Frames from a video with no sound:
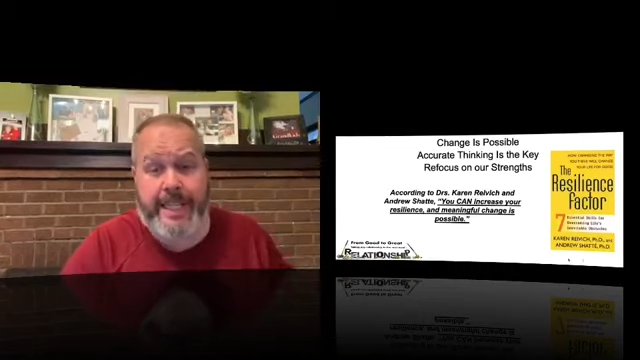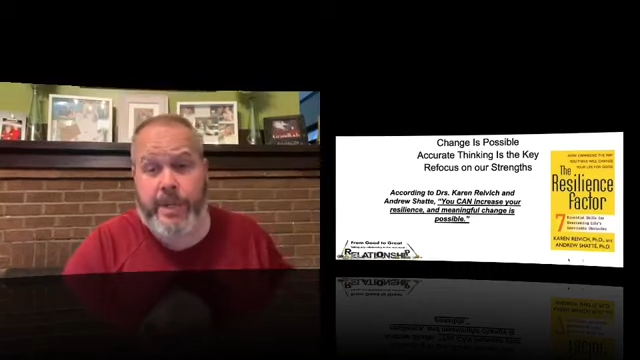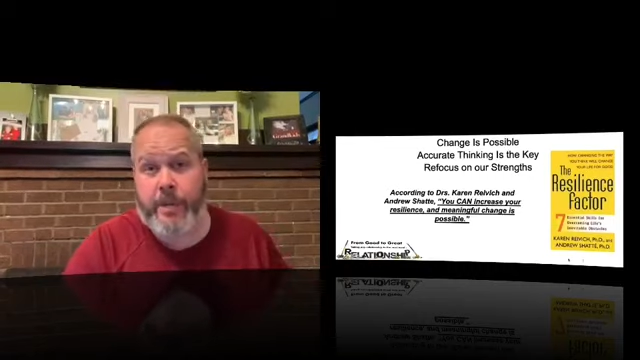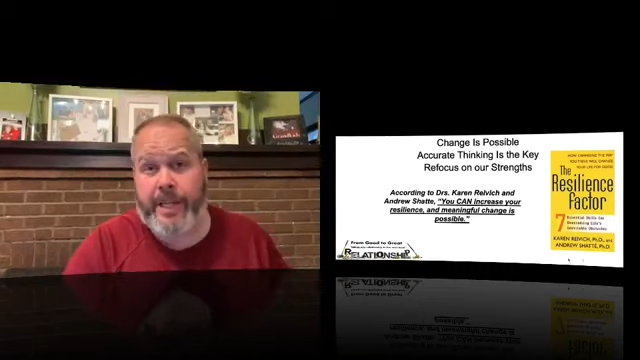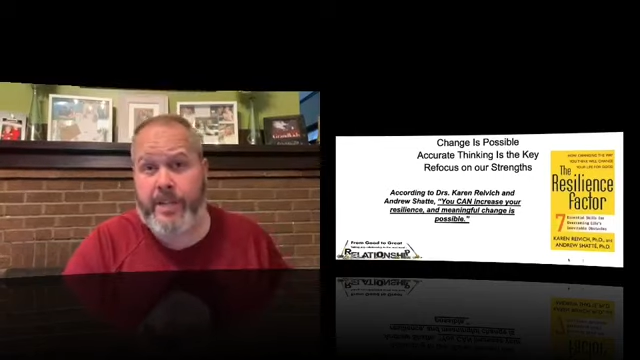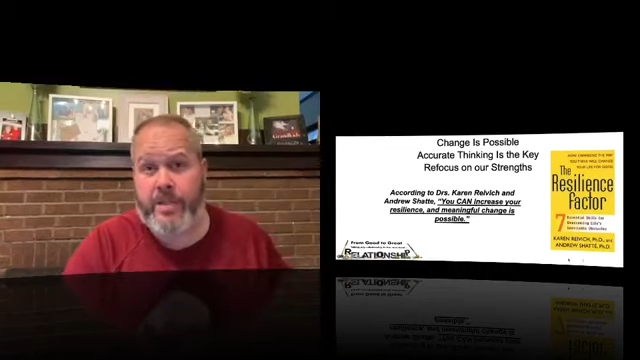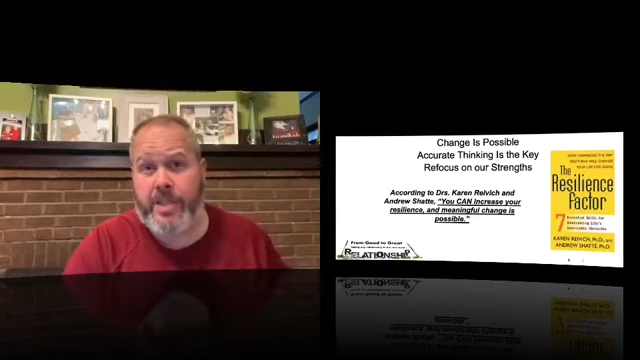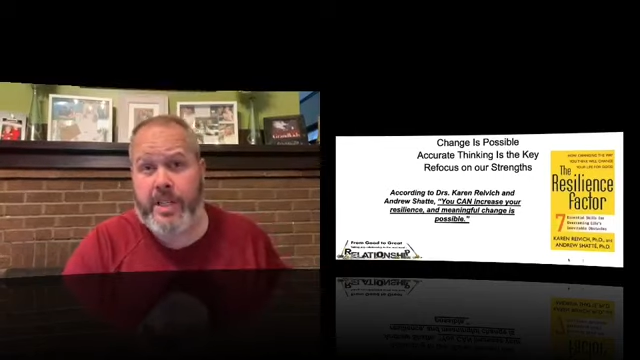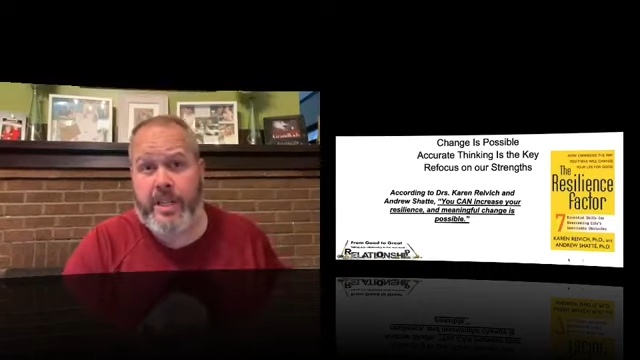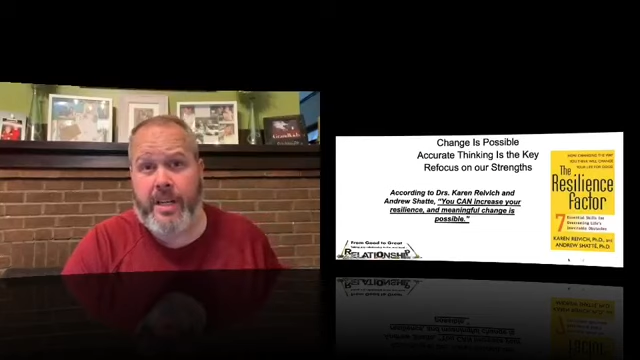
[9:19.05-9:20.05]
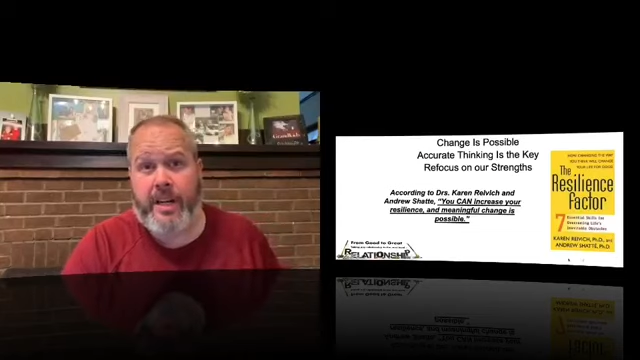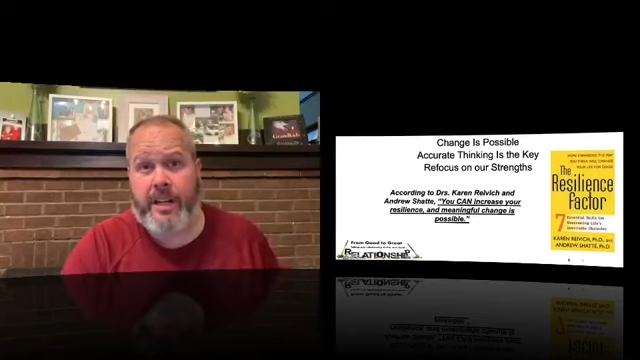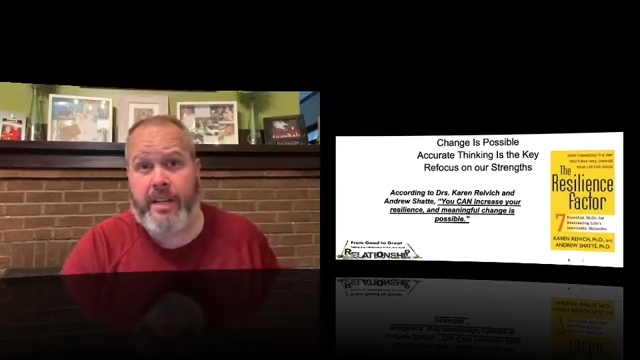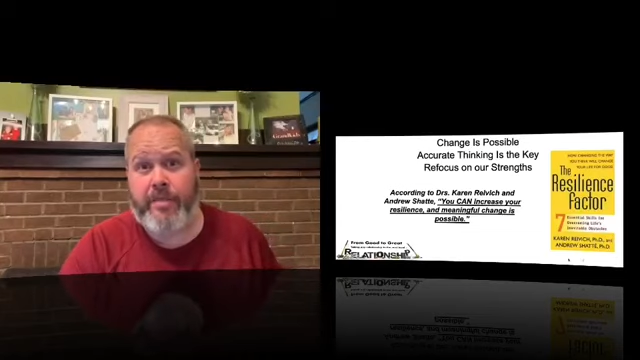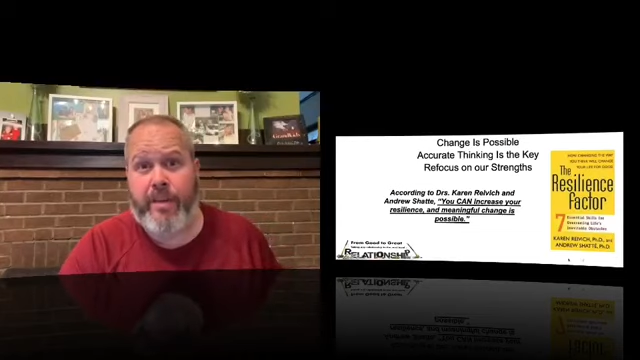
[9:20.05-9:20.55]
anyone else
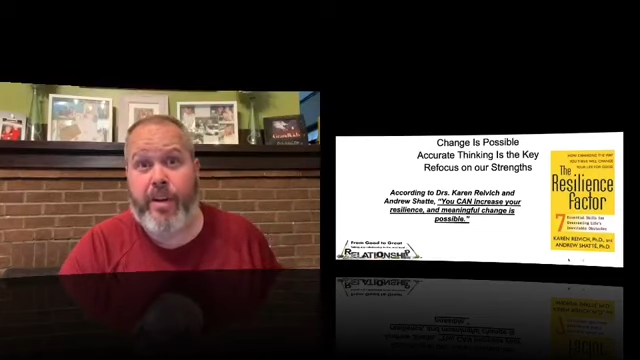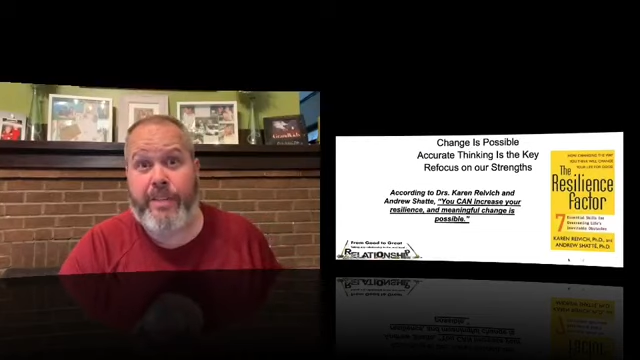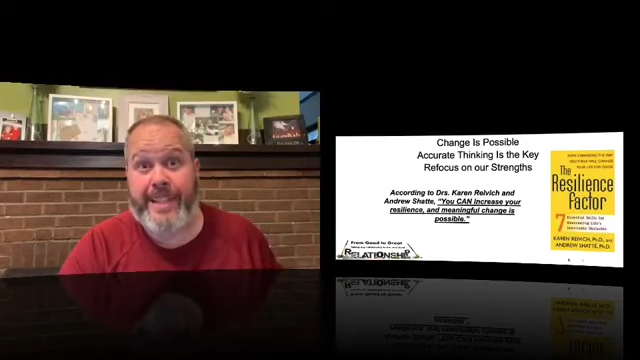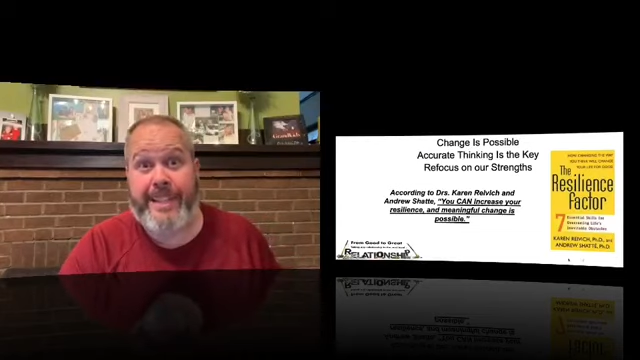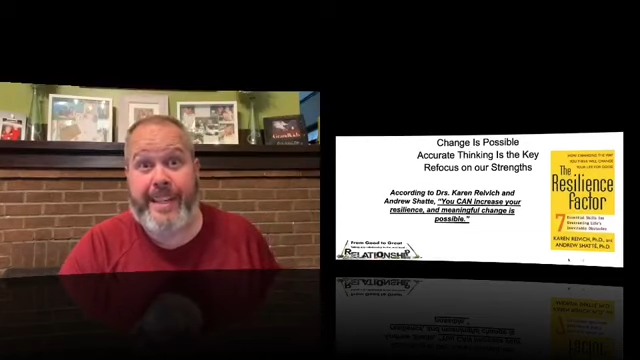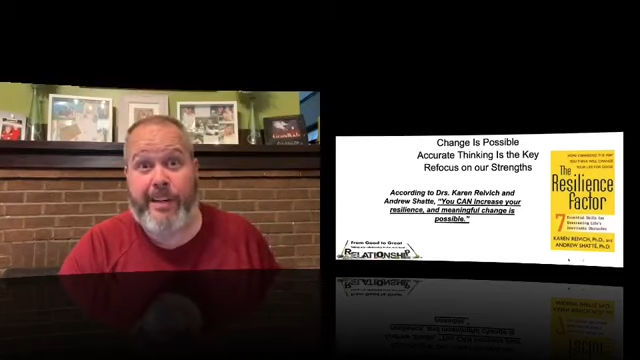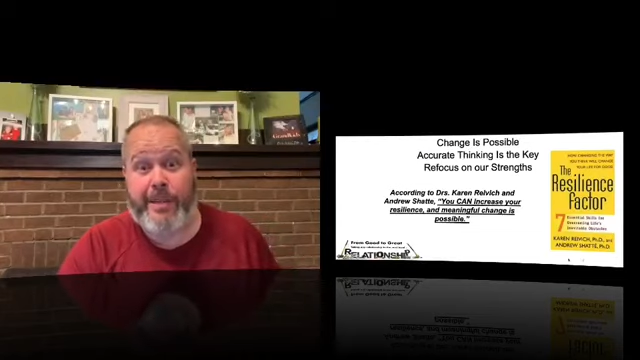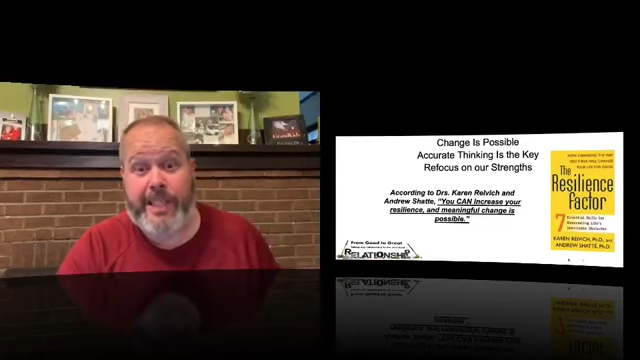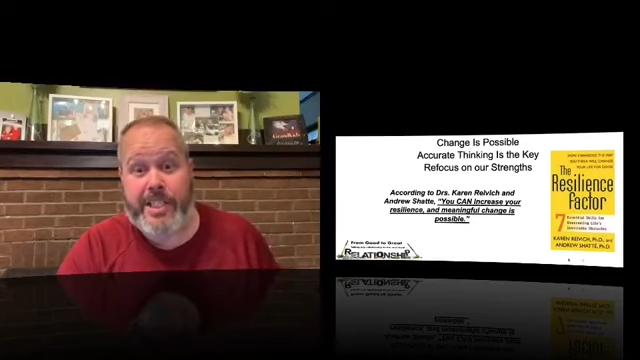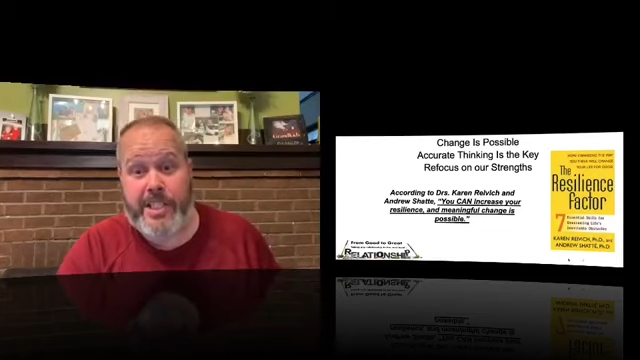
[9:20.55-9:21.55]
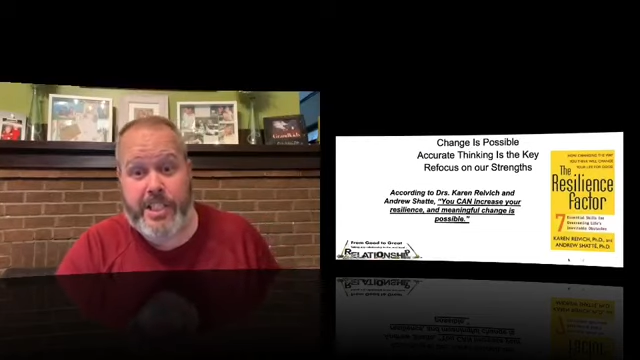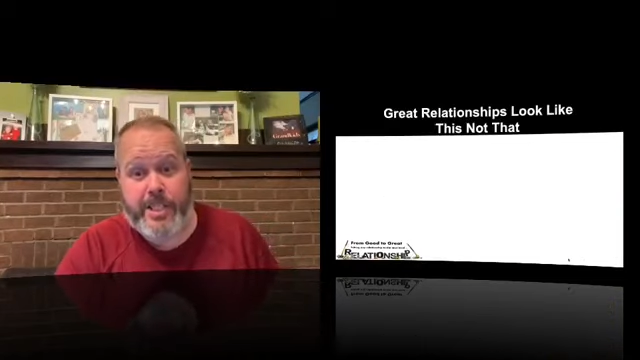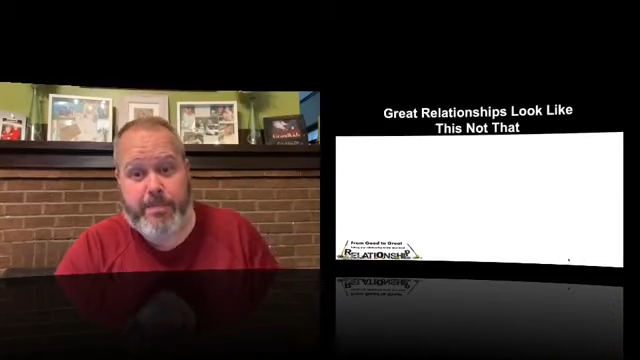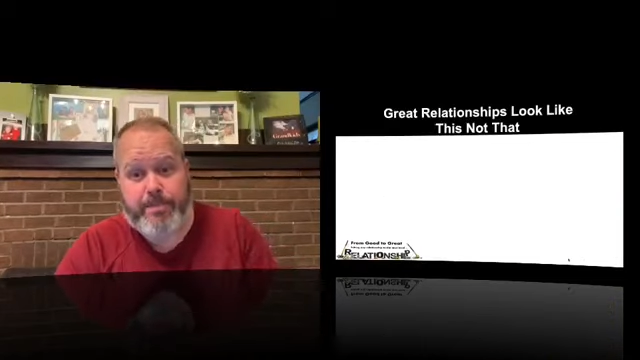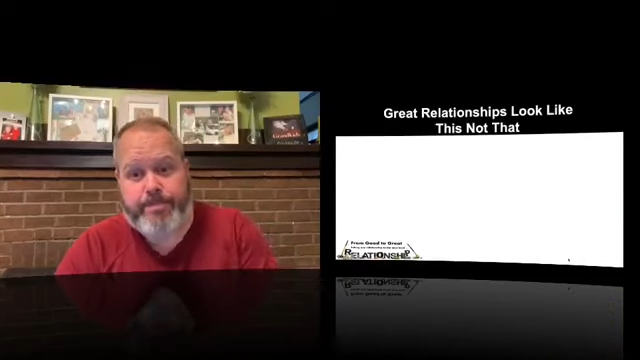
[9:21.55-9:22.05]
involved in that relationship.